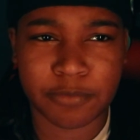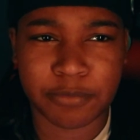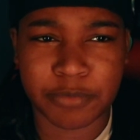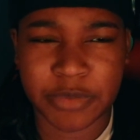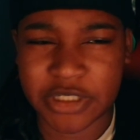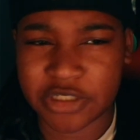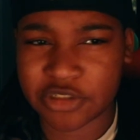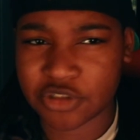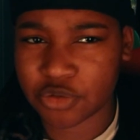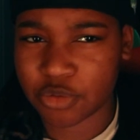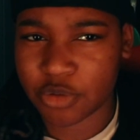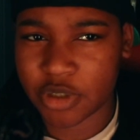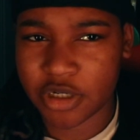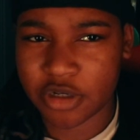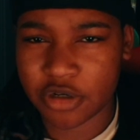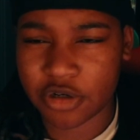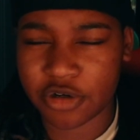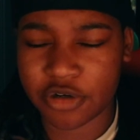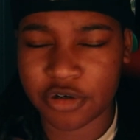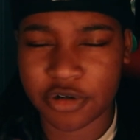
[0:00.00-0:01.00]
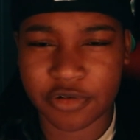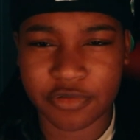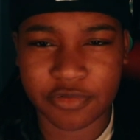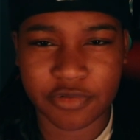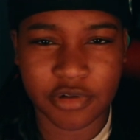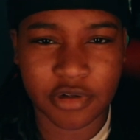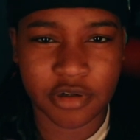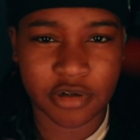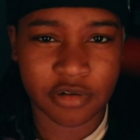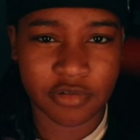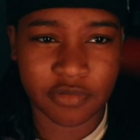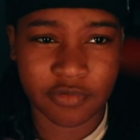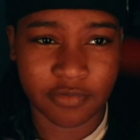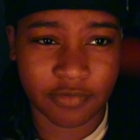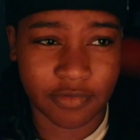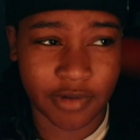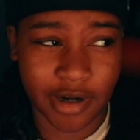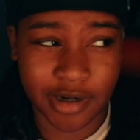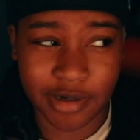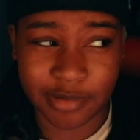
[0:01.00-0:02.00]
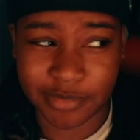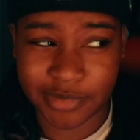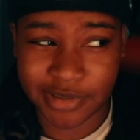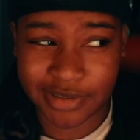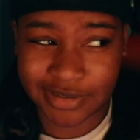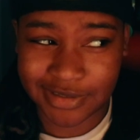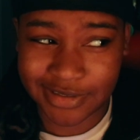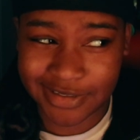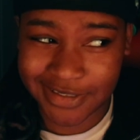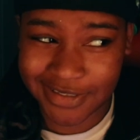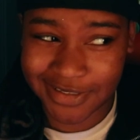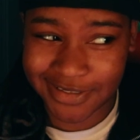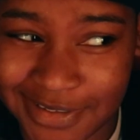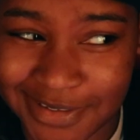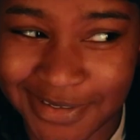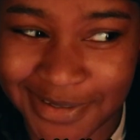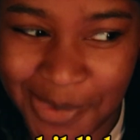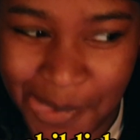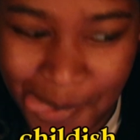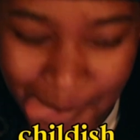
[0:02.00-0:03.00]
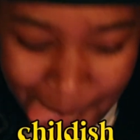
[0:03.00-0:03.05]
B twelve, vitamin D,